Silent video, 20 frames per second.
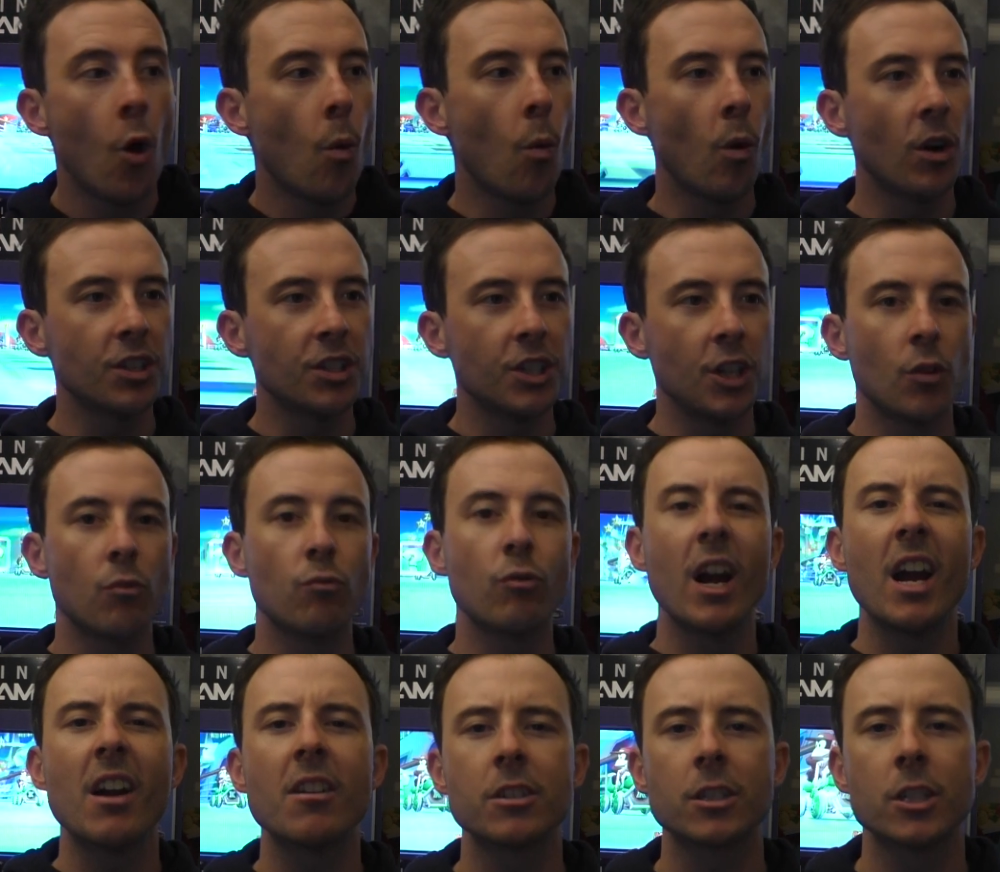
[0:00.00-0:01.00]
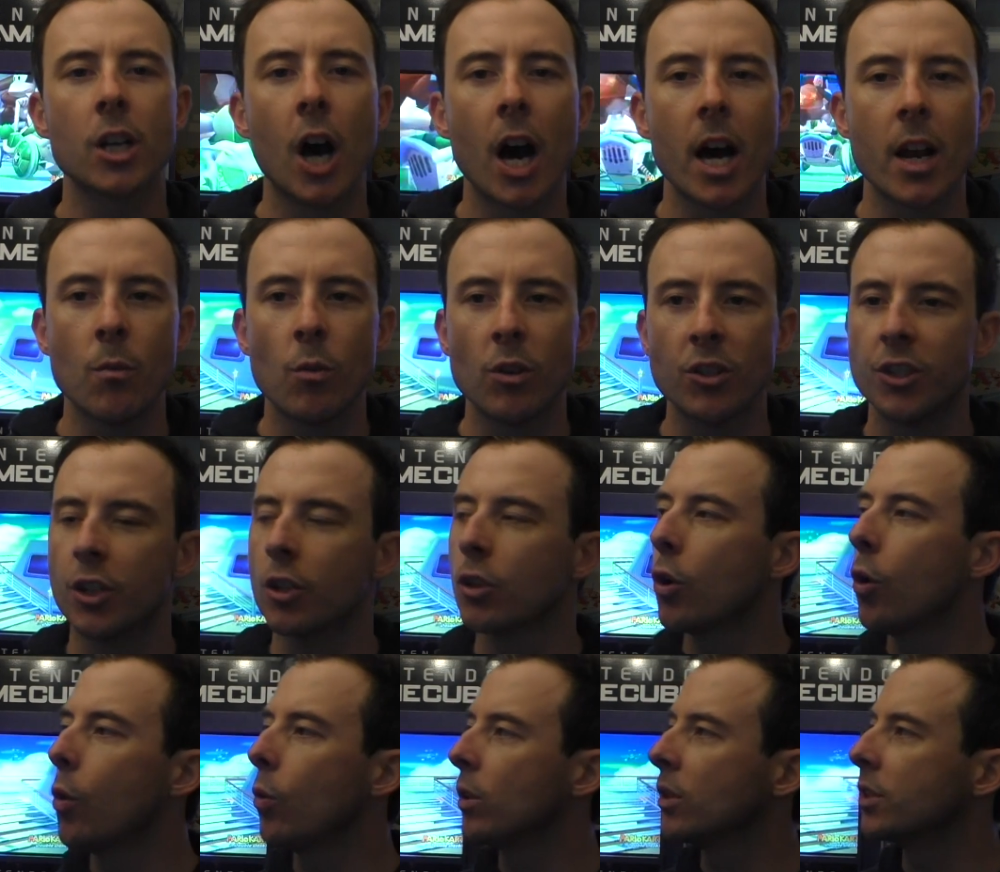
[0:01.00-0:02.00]
What's your rarest item? What's your
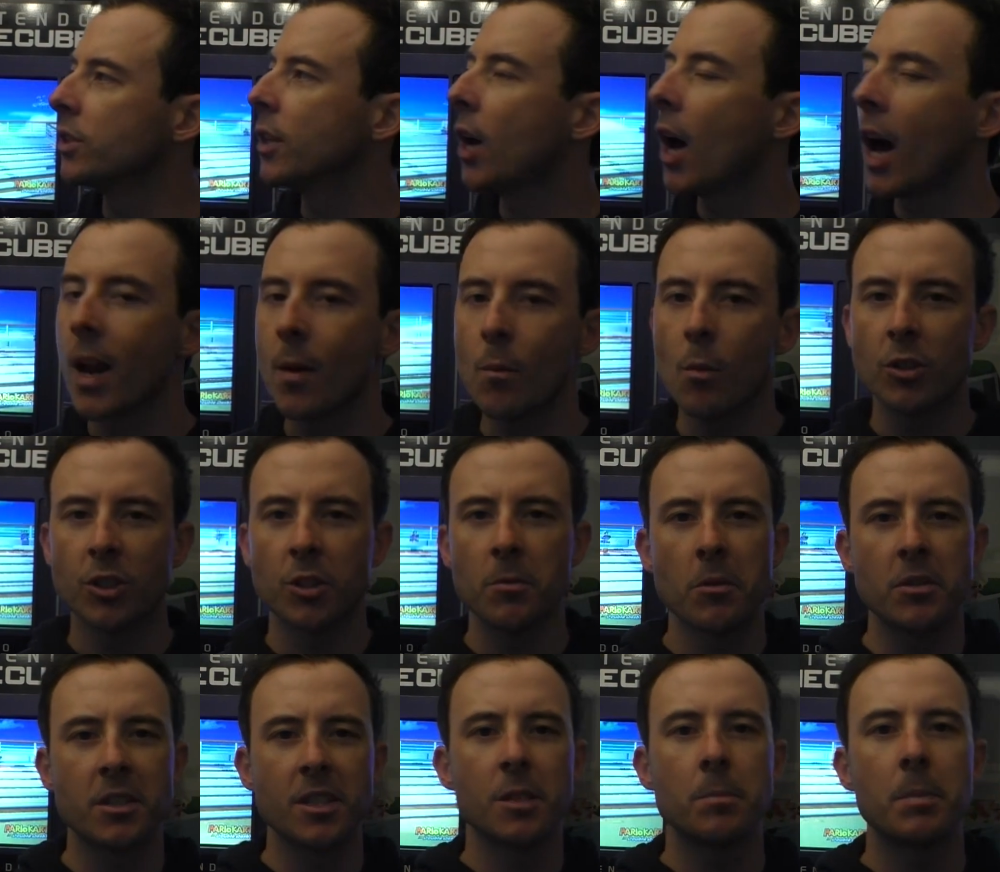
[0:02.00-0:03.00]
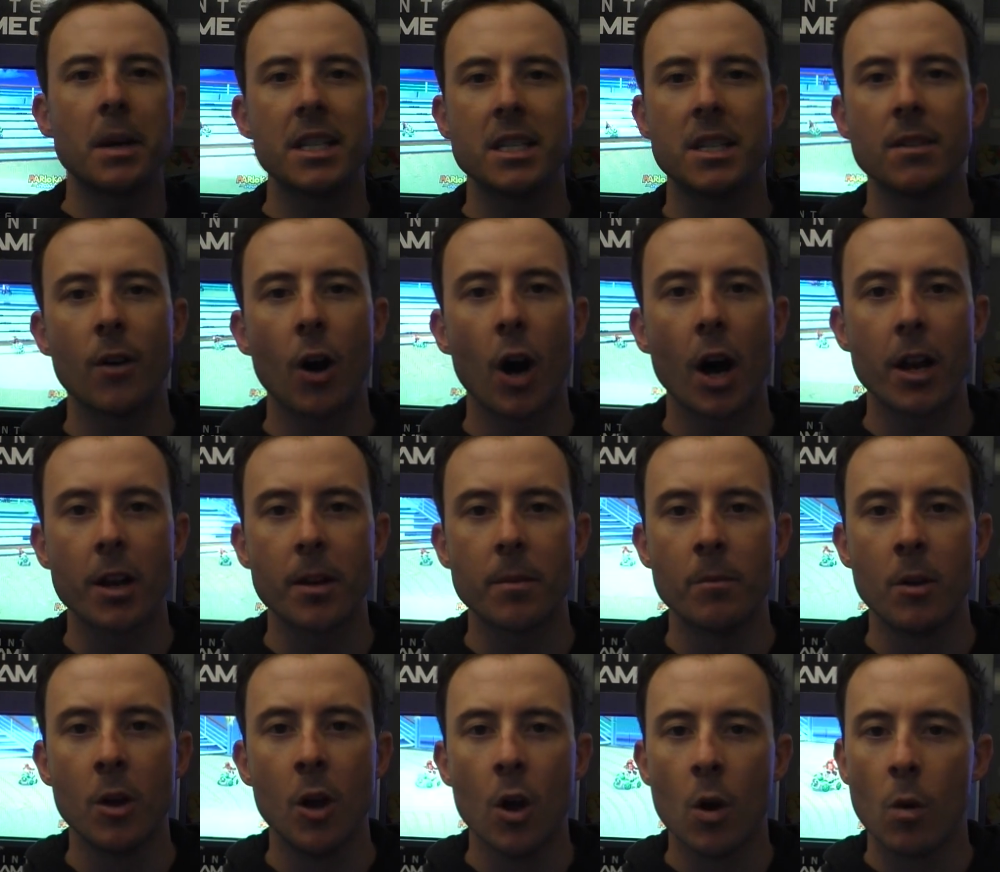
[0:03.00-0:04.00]
coolest item? What's your most expensive
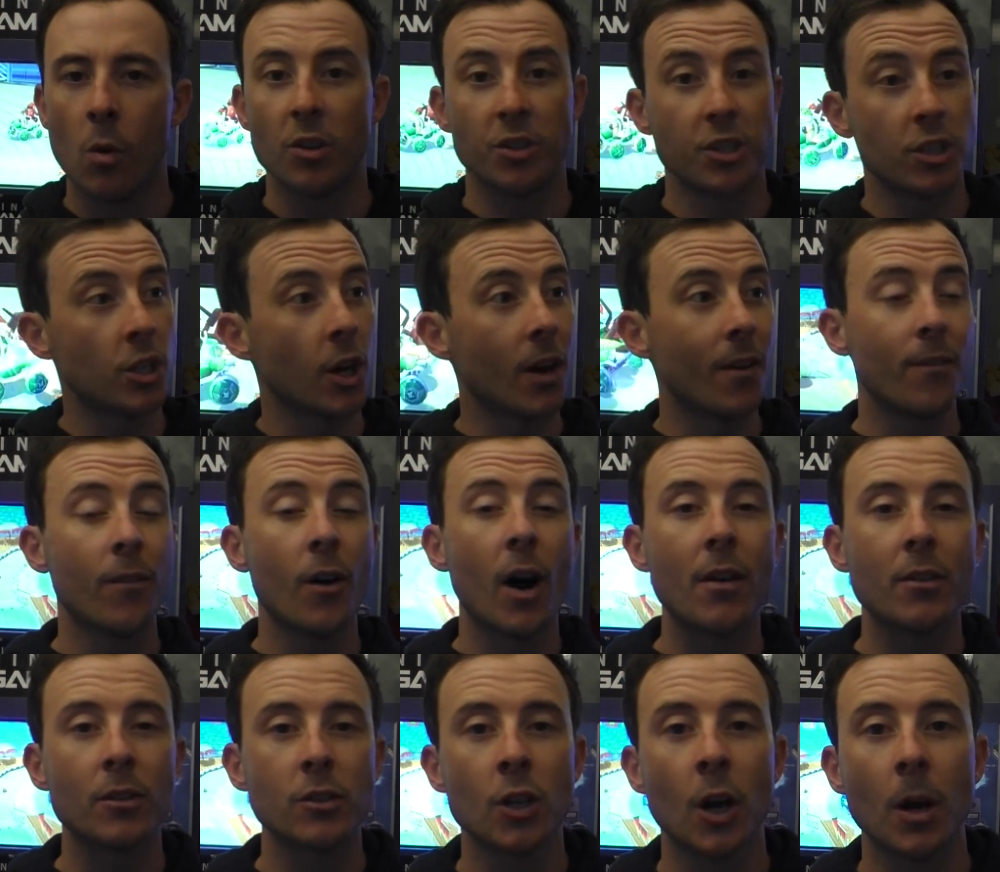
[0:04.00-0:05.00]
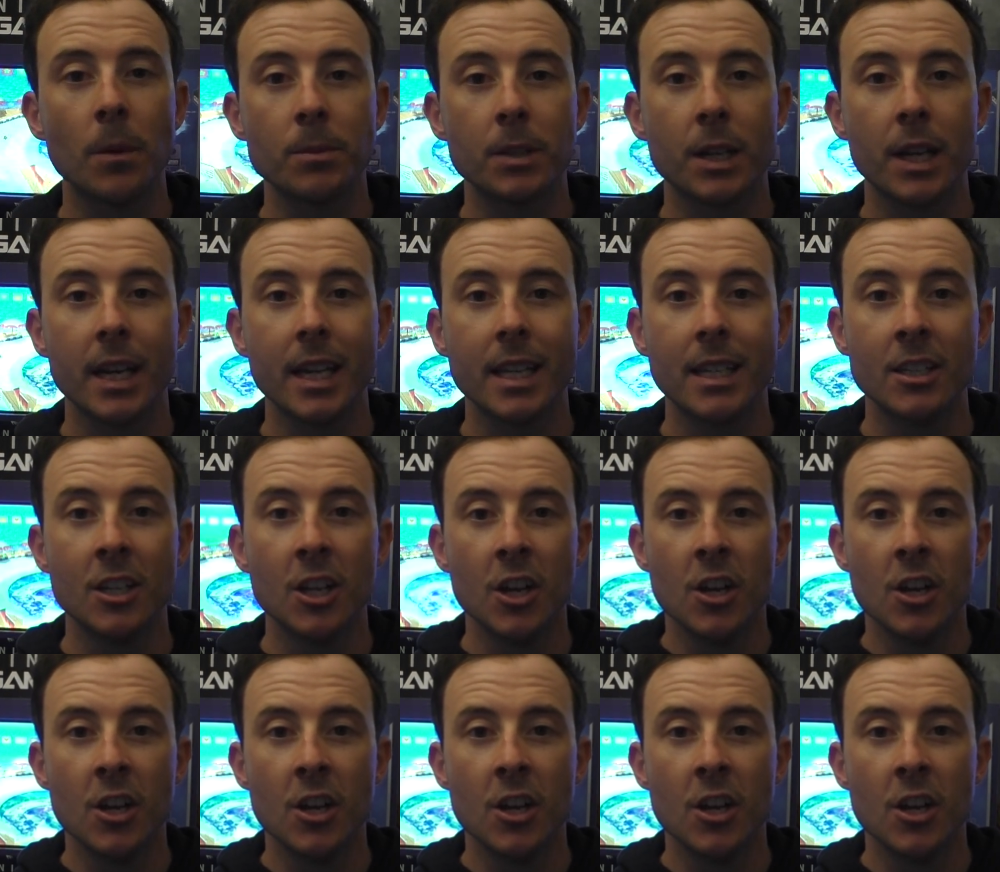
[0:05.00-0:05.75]
item? What's your top 5 or top 10?